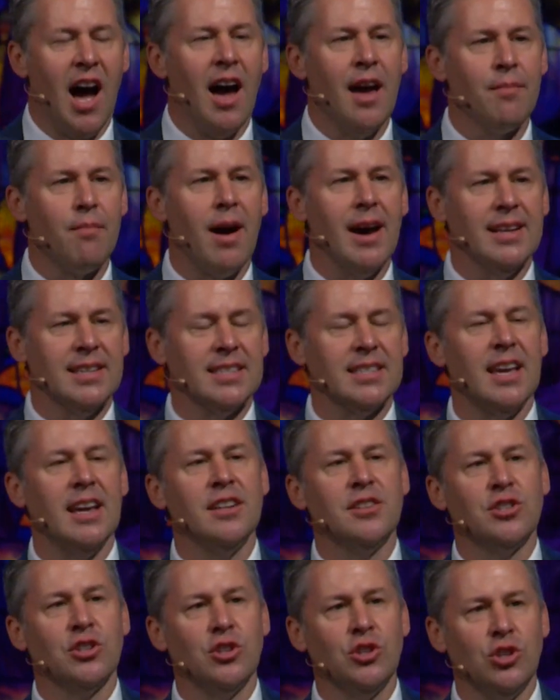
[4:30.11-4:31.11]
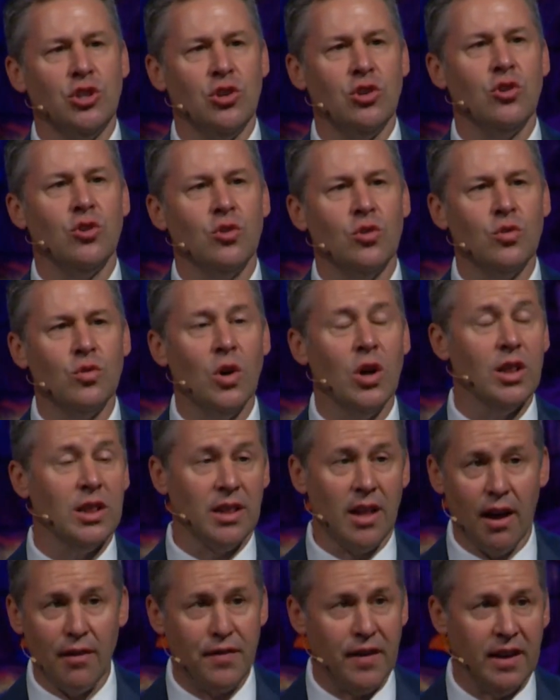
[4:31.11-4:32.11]
I might say to you
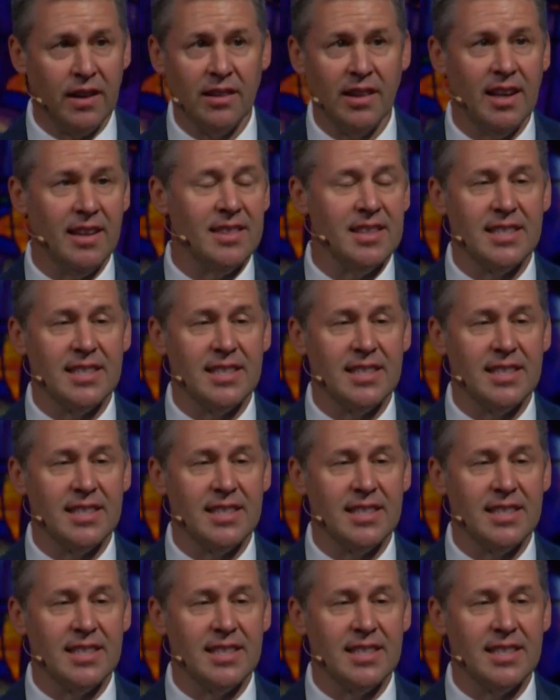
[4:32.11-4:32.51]
lovingly